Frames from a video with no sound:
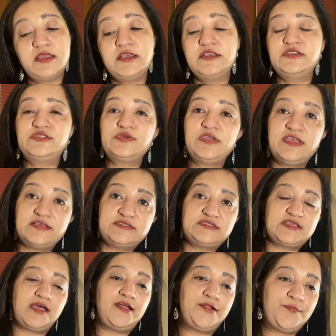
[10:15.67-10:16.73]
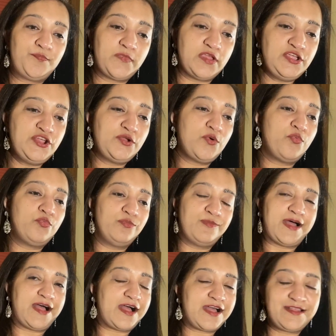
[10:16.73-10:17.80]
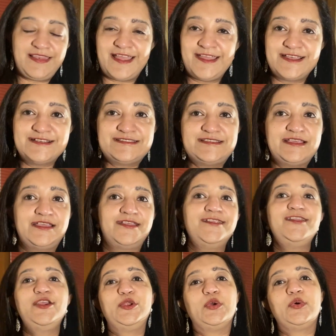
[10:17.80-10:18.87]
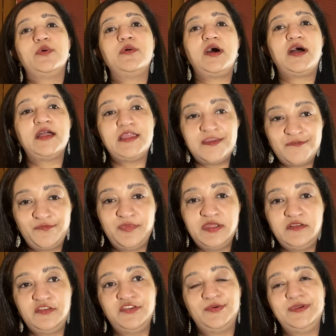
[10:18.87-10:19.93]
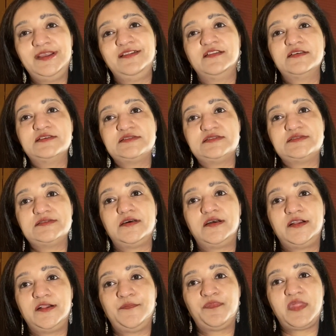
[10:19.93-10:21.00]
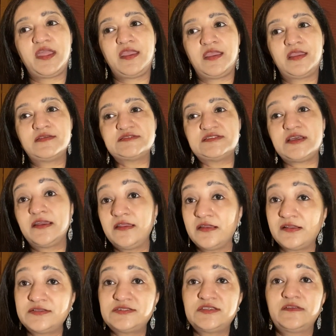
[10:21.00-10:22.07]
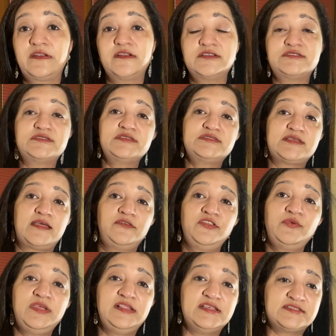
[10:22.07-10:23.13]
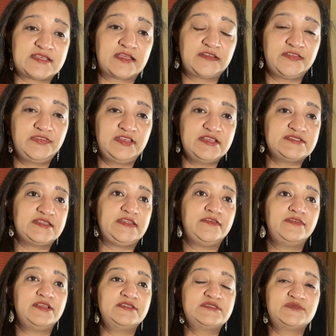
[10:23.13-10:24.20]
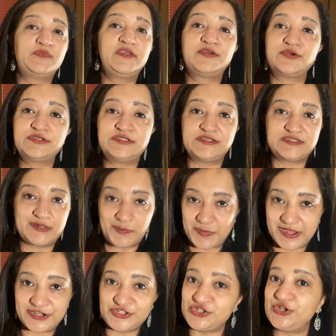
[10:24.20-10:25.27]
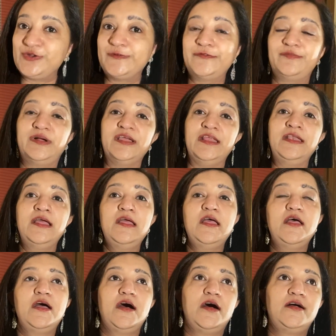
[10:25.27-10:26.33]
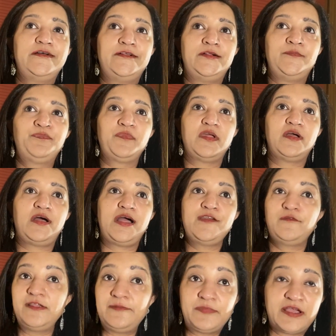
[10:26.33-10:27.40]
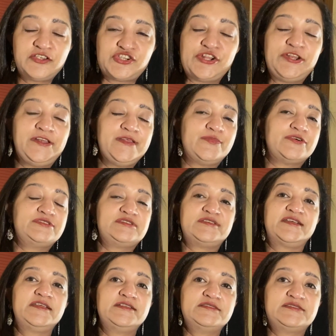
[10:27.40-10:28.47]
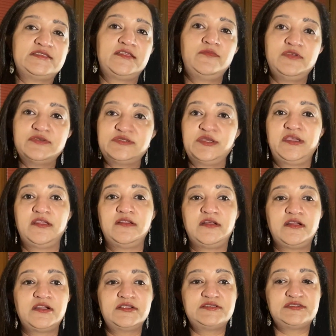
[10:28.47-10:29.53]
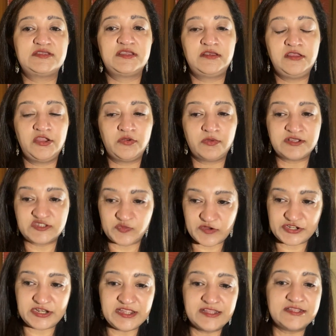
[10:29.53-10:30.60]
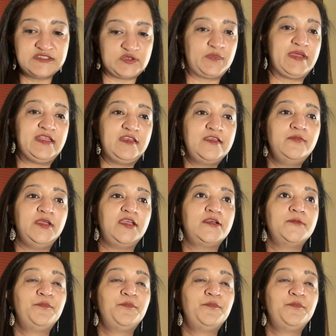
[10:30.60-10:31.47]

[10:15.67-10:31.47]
So yes, like I said, I have been doing this, and SciArtsRUs is doing these activities and events because it's a passion of mine. I feel passionately about science and music and arts, and especially in this pandemic,